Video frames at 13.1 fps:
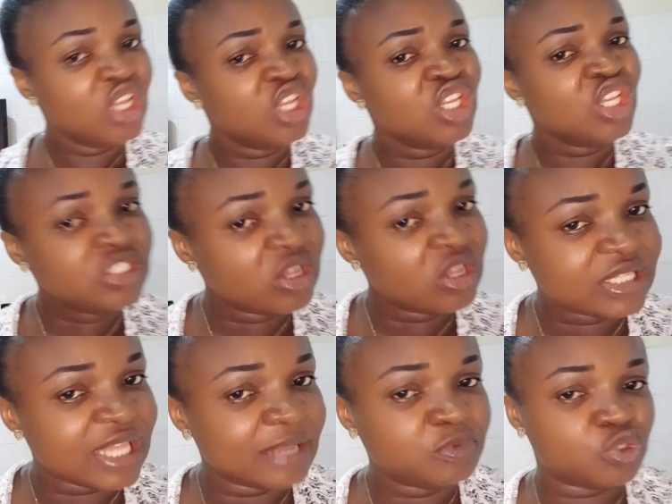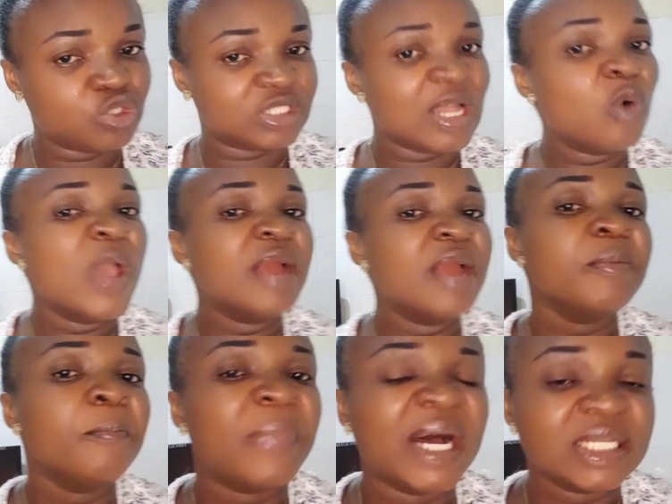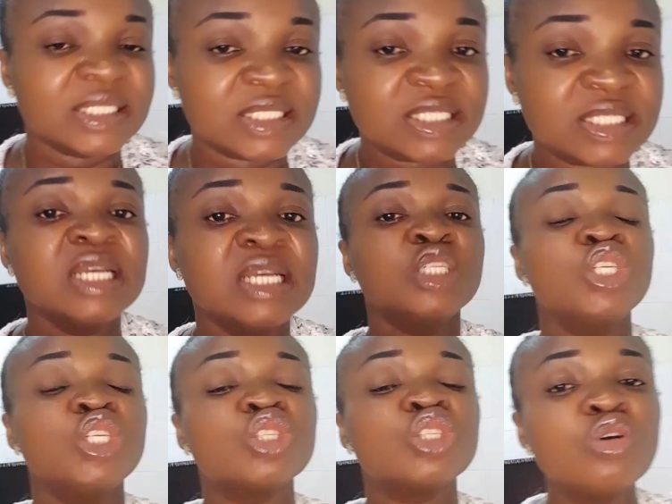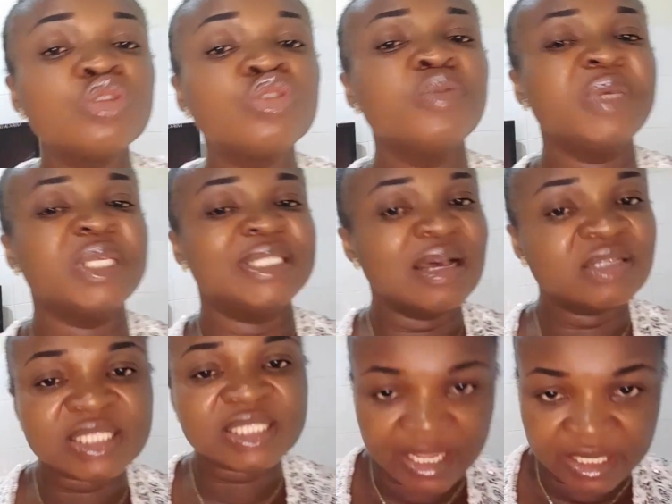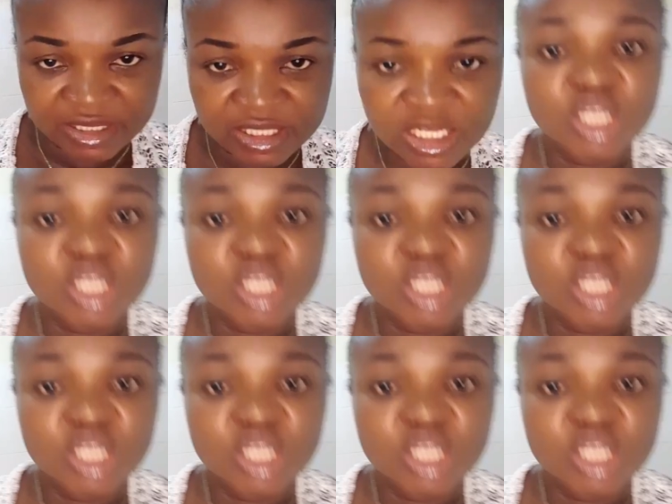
It's not time to start wearing pants. The scrotum is outside.